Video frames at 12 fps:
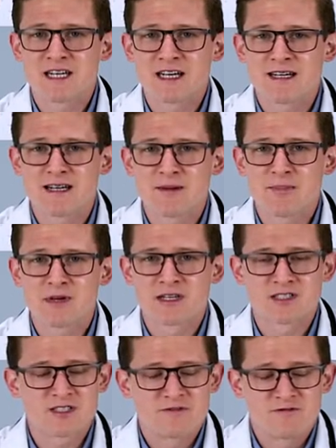stand up
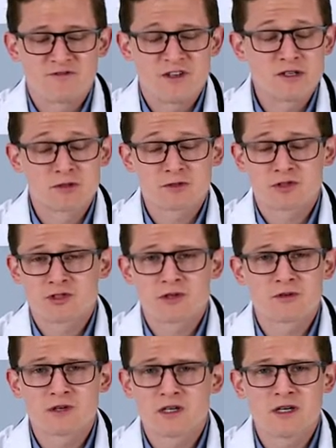because it feels
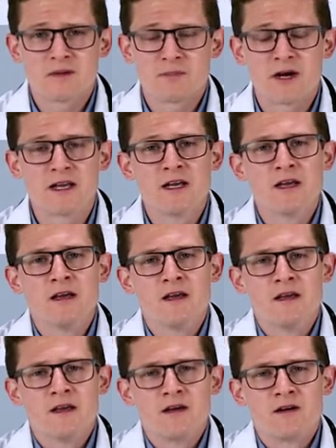so good. But
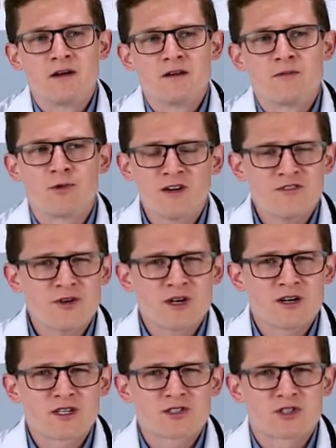what if your
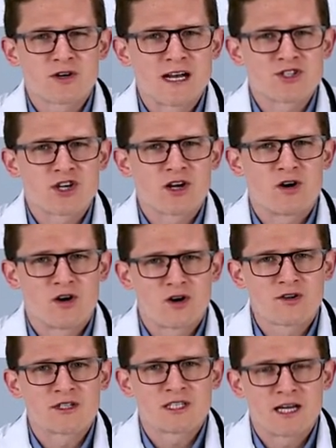dog is scratching
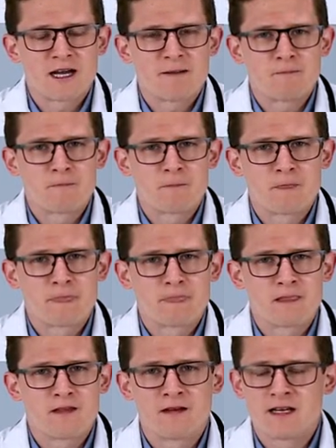all the time
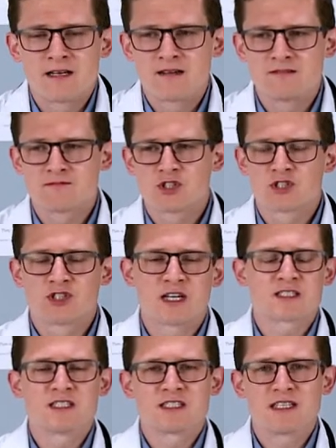and just
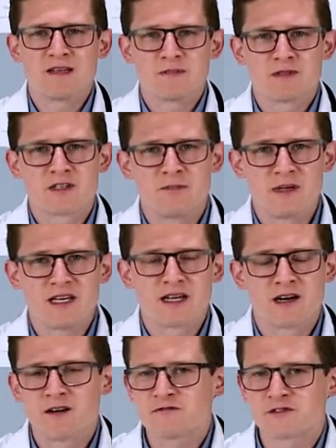doesn't seem to be
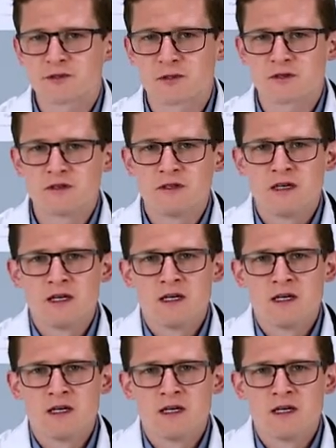comfortable?